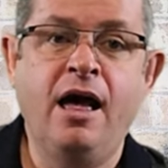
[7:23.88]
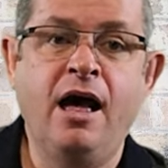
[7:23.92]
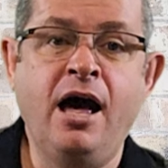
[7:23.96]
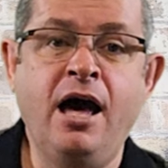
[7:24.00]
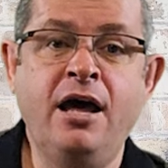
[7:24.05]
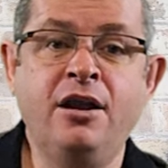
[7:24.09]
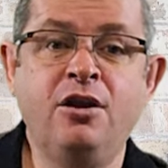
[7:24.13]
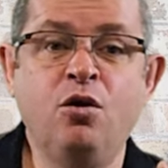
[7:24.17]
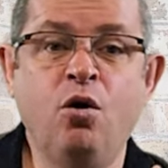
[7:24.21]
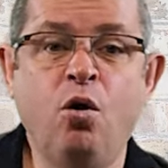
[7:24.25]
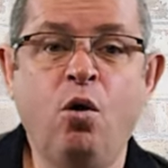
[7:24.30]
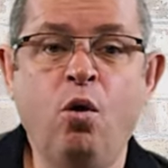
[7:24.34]

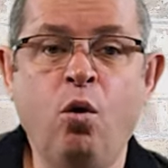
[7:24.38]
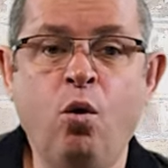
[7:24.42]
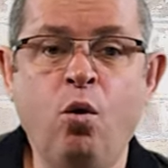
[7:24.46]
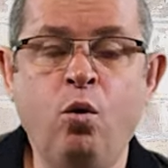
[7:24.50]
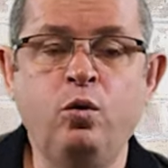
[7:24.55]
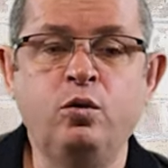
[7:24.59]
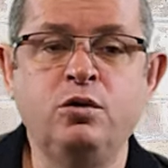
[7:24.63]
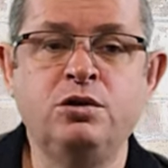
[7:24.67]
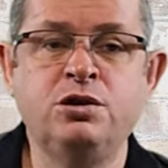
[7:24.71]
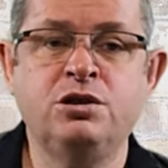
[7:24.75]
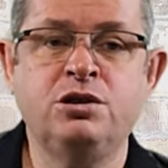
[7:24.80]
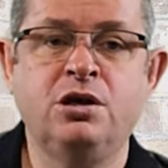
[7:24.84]
And
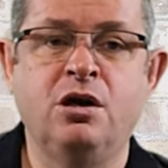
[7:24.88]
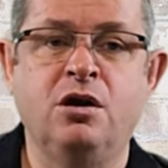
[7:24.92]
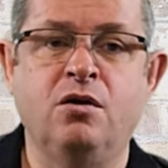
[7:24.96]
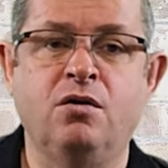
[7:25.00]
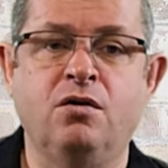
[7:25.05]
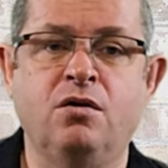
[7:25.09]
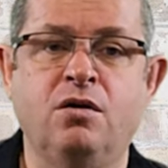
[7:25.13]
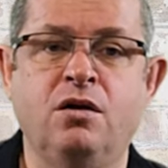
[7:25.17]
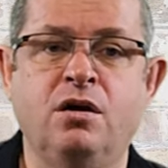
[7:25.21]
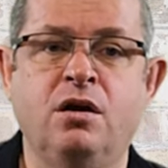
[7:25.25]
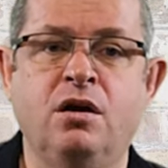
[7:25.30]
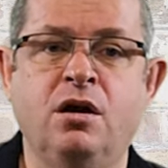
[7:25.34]

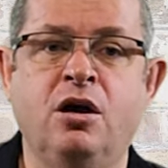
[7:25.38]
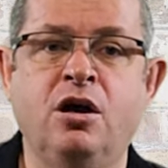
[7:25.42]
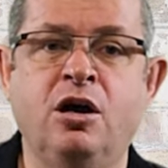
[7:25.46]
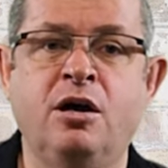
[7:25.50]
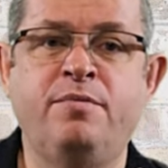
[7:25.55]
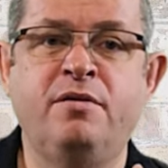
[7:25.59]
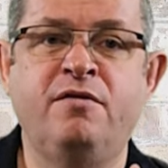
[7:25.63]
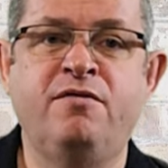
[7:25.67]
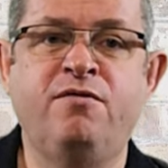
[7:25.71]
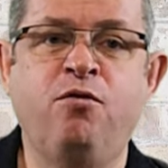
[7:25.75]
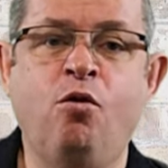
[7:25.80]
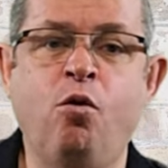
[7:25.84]
also, her
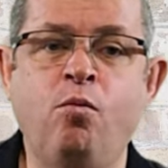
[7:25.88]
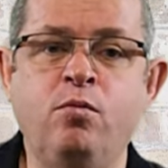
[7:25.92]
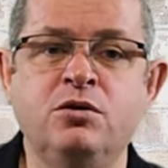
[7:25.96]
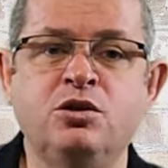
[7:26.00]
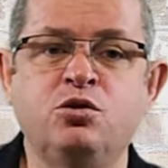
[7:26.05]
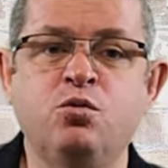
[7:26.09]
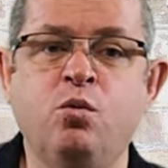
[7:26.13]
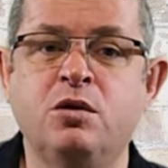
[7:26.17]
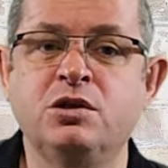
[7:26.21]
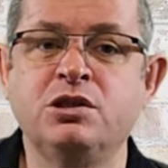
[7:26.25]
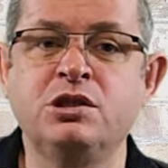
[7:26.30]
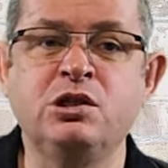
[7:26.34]

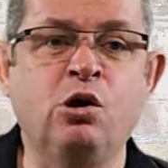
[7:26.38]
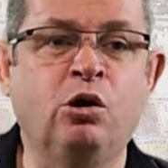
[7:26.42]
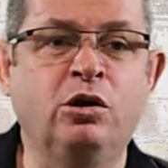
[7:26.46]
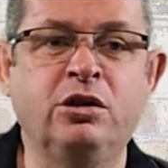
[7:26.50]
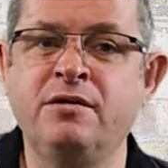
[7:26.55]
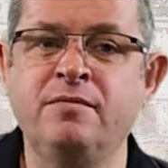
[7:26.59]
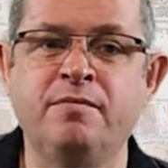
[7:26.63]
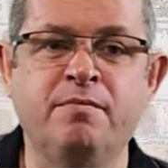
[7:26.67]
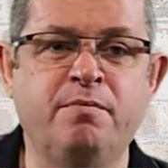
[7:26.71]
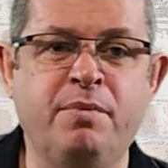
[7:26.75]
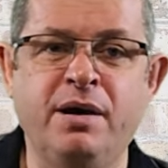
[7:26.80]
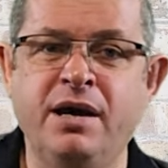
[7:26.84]
performance was not
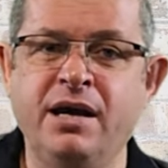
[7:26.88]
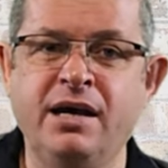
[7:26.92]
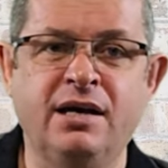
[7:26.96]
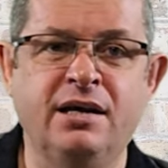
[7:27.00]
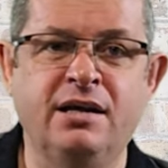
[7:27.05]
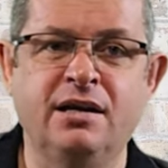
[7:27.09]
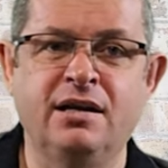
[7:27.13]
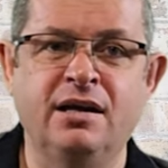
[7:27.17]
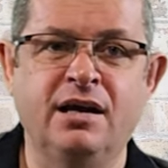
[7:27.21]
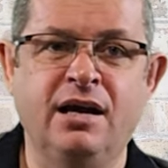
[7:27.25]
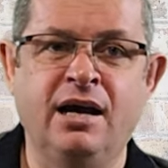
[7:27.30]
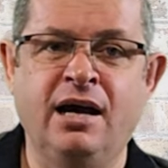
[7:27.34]

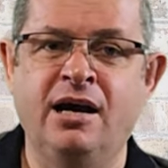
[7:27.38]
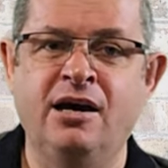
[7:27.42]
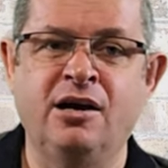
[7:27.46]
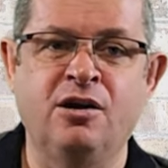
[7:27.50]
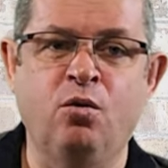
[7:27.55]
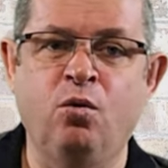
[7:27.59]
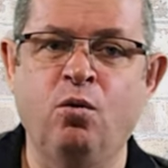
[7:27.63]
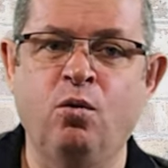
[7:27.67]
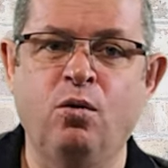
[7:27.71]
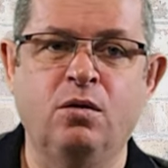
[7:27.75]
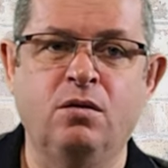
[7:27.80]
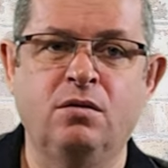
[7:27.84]
impaired at
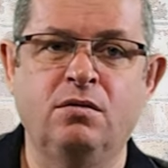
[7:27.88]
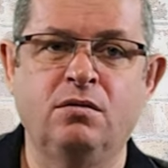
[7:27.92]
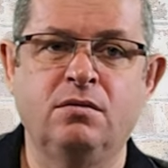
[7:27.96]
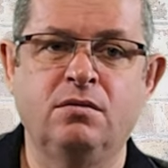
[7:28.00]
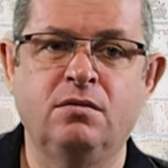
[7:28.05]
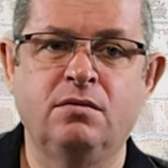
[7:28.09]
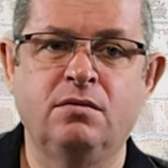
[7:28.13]
all.